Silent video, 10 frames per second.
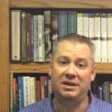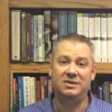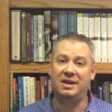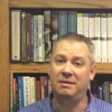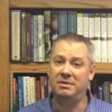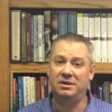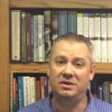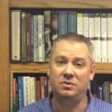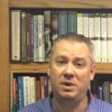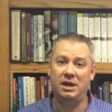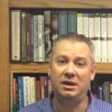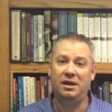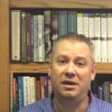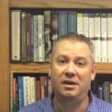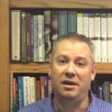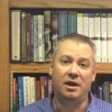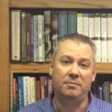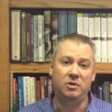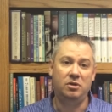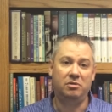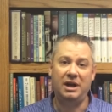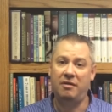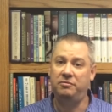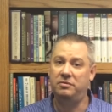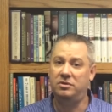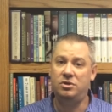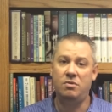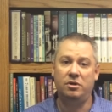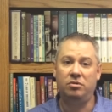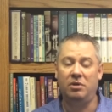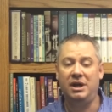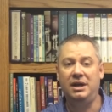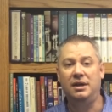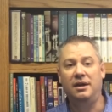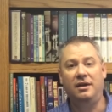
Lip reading: assignment this week. You don't have 2 or 3.